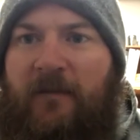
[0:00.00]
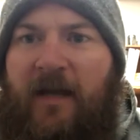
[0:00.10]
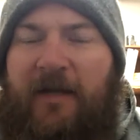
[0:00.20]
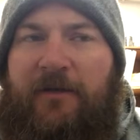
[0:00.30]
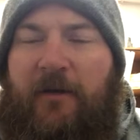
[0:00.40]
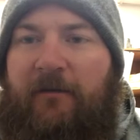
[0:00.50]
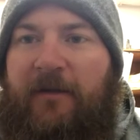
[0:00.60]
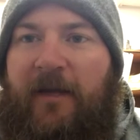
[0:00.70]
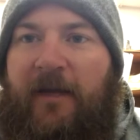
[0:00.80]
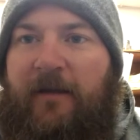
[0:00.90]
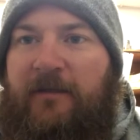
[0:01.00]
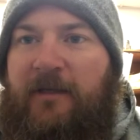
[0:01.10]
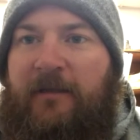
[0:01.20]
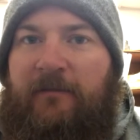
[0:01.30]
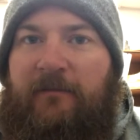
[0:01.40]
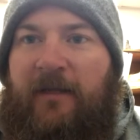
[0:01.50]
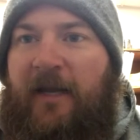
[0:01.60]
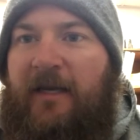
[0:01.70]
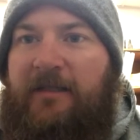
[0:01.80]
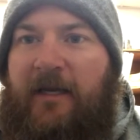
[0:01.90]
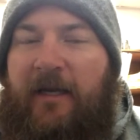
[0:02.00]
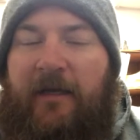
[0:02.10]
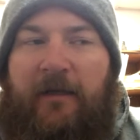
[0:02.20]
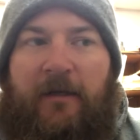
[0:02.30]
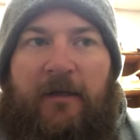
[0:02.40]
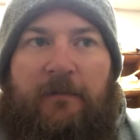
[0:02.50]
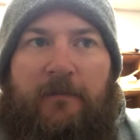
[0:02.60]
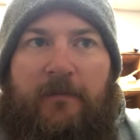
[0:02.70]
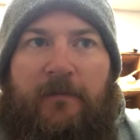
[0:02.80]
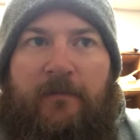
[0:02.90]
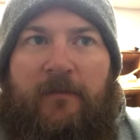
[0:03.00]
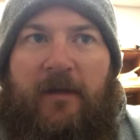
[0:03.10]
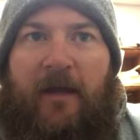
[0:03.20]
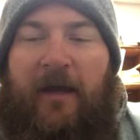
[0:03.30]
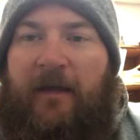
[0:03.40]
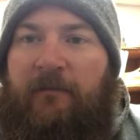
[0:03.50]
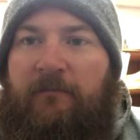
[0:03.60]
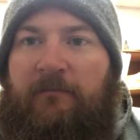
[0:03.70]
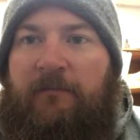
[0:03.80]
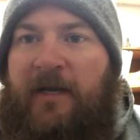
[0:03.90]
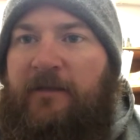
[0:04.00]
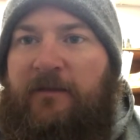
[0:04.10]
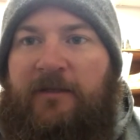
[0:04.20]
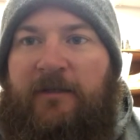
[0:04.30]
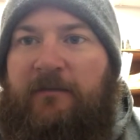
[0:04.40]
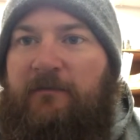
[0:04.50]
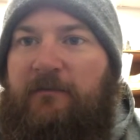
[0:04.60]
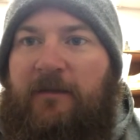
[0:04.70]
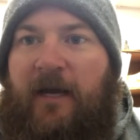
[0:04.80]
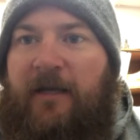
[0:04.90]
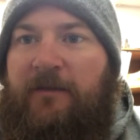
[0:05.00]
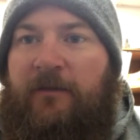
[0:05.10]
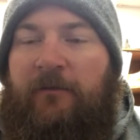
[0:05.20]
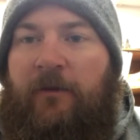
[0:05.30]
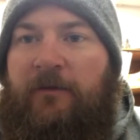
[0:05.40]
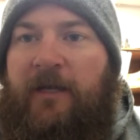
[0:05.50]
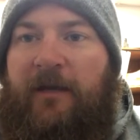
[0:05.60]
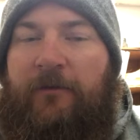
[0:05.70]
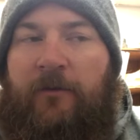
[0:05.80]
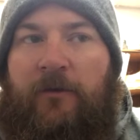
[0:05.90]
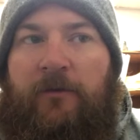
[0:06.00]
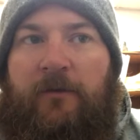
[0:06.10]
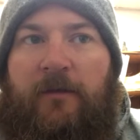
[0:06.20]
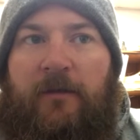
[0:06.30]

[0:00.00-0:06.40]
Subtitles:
I do everything else on the next day, and basically just constantly rotate through.